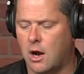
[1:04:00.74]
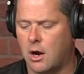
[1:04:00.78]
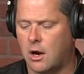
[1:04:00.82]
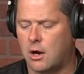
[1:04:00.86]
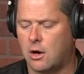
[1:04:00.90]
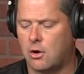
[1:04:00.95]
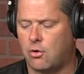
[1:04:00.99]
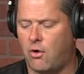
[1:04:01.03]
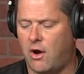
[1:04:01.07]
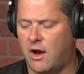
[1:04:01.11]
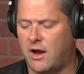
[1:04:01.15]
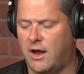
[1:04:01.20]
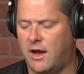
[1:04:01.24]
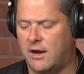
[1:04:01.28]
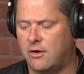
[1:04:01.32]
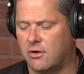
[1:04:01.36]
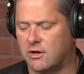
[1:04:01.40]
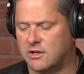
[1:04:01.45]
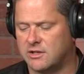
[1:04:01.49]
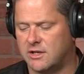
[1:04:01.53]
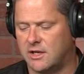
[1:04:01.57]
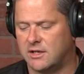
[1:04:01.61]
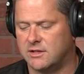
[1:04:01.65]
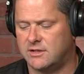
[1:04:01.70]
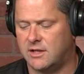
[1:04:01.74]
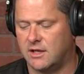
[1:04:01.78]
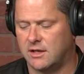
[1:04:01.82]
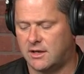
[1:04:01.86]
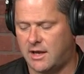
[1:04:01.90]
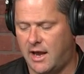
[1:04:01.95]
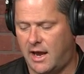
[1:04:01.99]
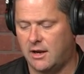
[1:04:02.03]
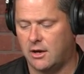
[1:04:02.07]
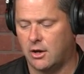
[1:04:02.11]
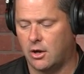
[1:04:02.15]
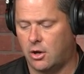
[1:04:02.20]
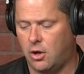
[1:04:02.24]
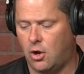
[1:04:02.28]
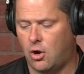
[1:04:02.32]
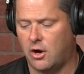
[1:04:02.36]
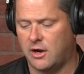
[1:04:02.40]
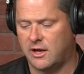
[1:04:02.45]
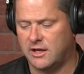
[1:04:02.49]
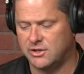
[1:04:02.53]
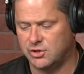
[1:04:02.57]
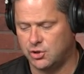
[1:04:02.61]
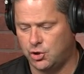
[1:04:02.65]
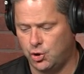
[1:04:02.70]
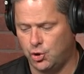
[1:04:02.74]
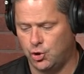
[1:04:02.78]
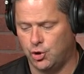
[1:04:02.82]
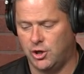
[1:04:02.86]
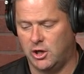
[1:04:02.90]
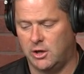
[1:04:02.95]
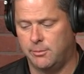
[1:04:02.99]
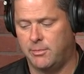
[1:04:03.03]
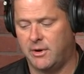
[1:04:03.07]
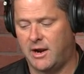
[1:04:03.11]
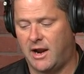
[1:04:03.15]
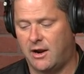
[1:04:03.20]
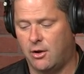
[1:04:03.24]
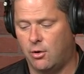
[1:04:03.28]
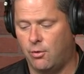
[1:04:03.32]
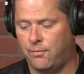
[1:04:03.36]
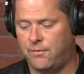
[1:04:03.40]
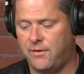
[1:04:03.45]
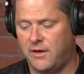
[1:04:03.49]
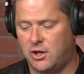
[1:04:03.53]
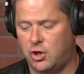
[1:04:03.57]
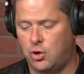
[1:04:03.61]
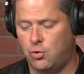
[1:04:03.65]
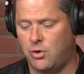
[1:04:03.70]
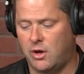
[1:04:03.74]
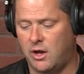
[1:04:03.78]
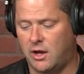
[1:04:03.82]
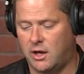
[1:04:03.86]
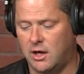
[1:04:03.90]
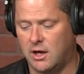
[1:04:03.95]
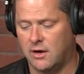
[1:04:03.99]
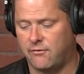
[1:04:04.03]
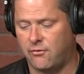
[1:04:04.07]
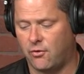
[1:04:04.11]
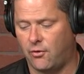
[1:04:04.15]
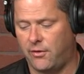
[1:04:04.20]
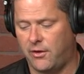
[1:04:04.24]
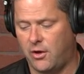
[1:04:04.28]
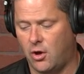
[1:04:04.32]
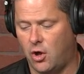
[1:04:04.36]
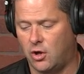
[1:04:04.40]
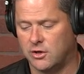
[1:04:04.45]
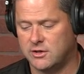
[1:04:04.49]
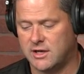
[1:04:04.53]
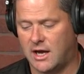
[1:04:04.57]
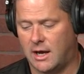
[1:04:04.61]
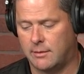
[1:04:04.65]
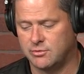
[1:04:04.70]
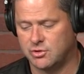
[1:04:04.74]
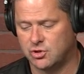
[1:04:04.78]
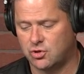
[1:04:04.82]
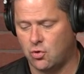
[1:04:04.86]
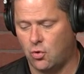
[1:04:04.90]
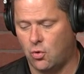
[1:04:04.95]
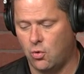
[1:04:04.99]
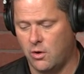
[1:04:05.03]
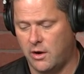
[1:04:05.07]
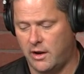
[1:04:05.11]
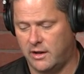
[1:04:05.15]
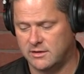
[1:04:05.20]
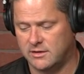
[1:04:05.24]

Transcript: Greg Hendrick says that Caitlin Clark is good, but I don't think you can give her the all-time score in